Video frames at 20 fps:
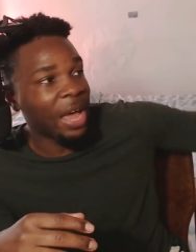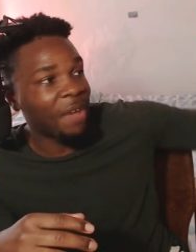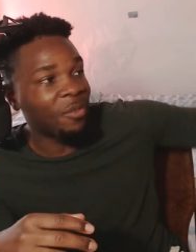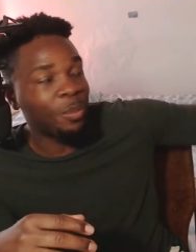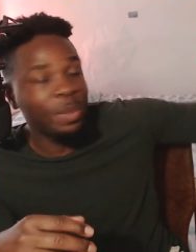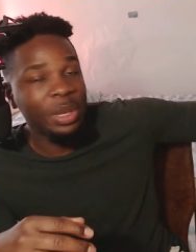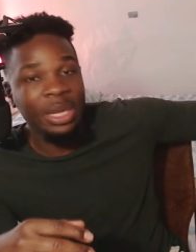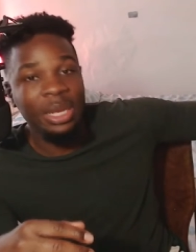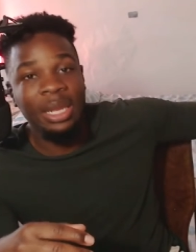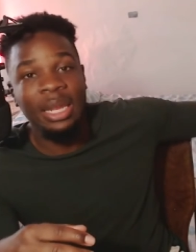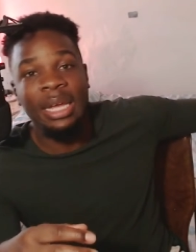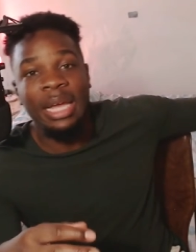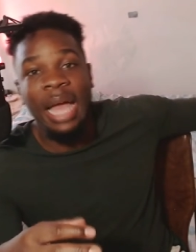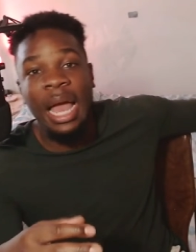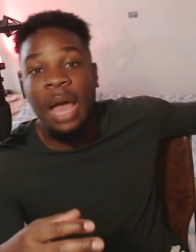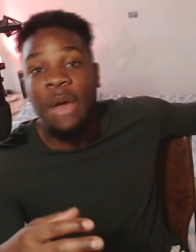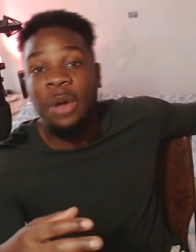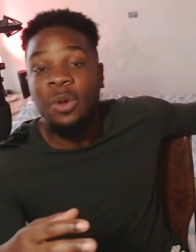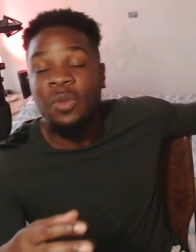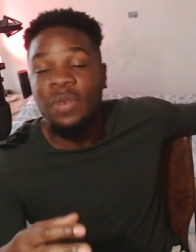have been like
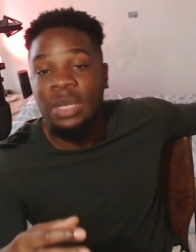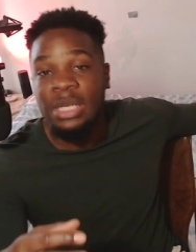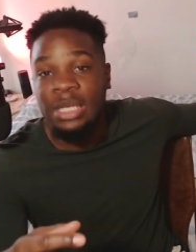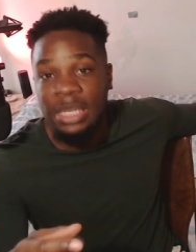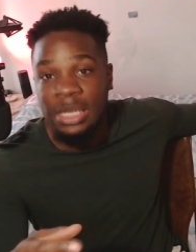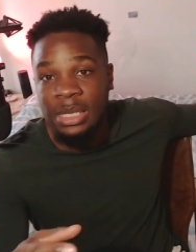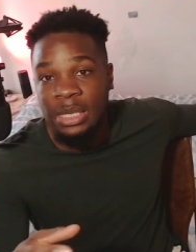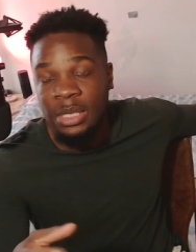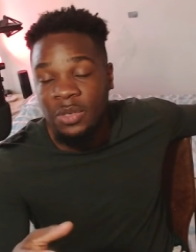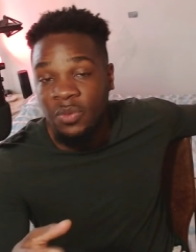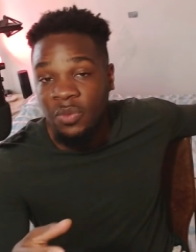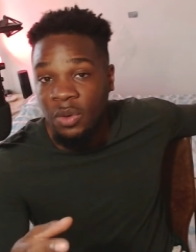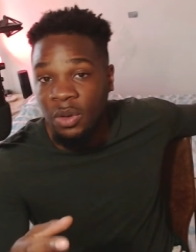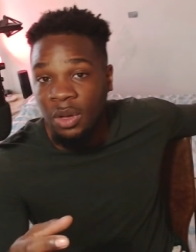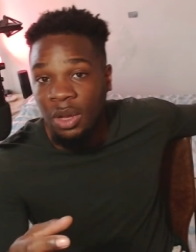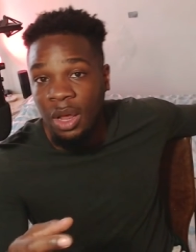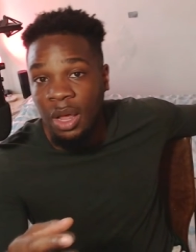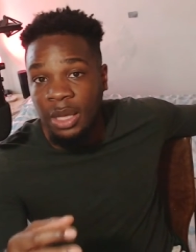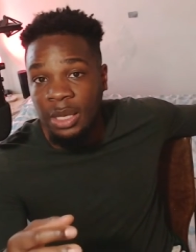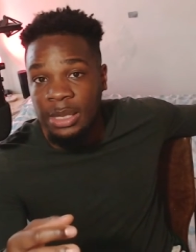out of existence for a
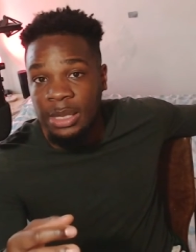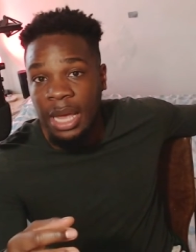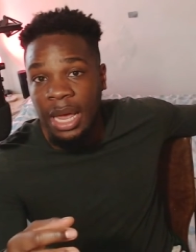long